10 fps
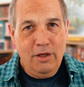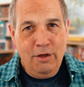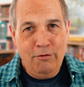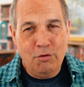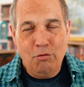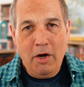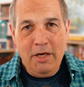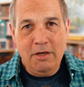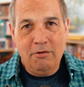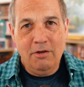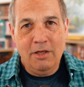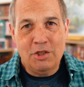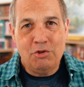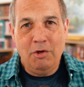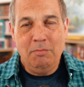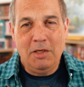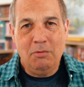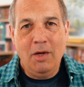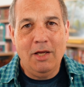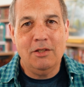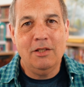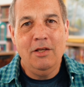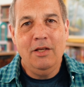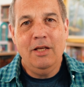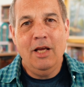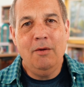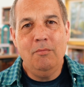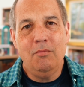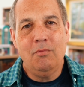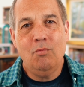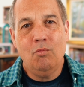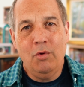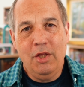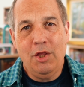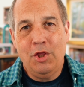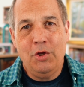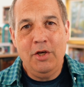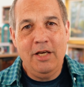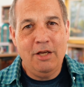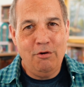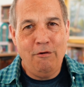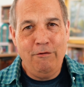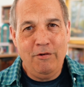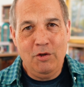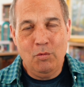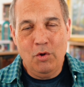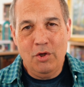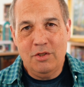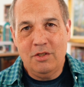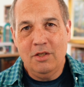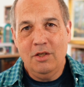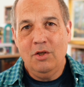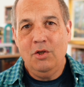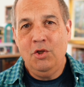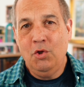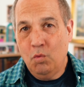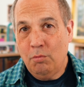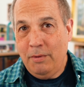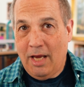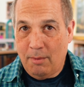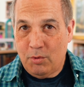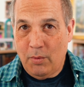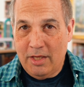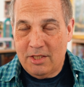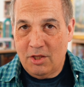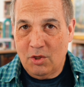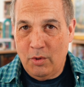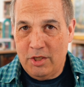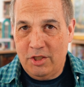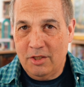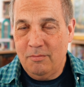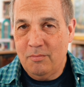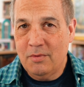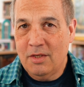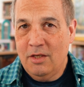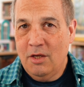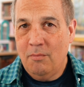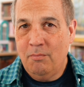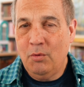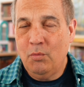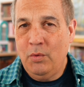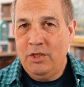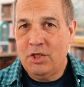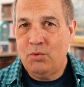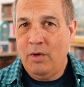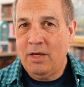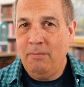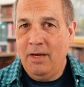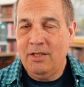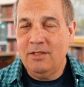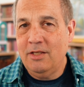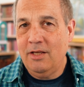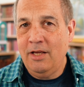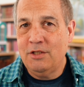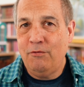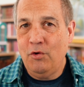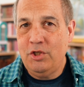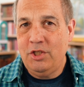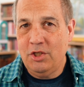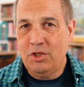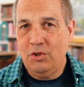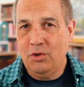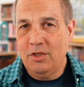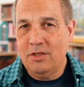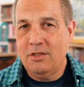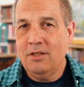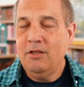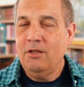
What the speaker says: if you're writing extremely well, within 1,350 words, you will be able to answer the question. But we just recommend, as first year students,